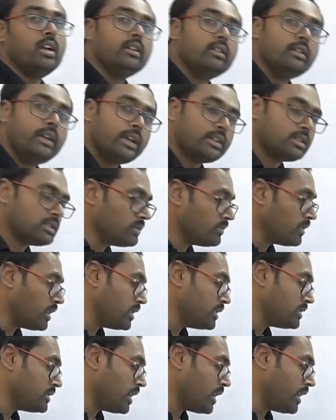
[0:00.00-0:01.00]
Next one
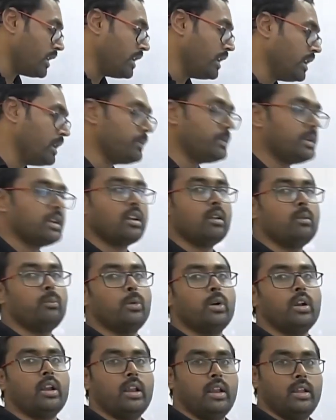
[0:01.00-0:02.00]
is the elliptical
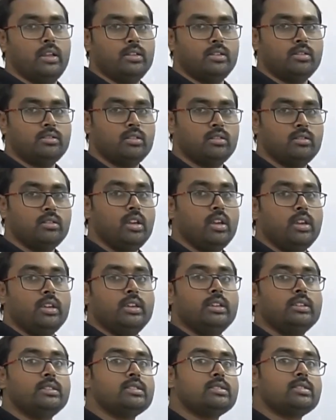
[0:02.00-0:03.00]
polarization.
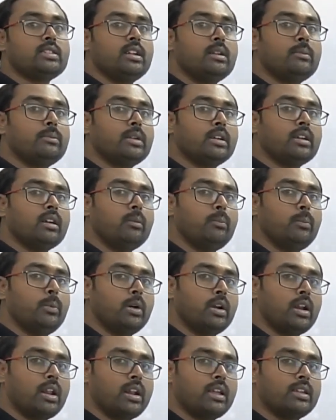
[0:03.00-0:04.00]
In this elliptical
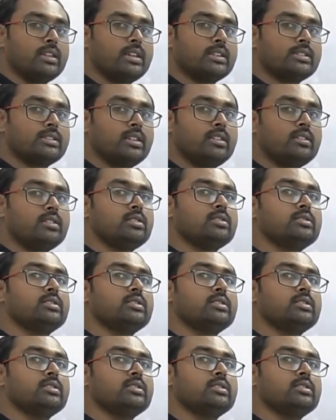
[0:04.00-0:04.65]
polarization,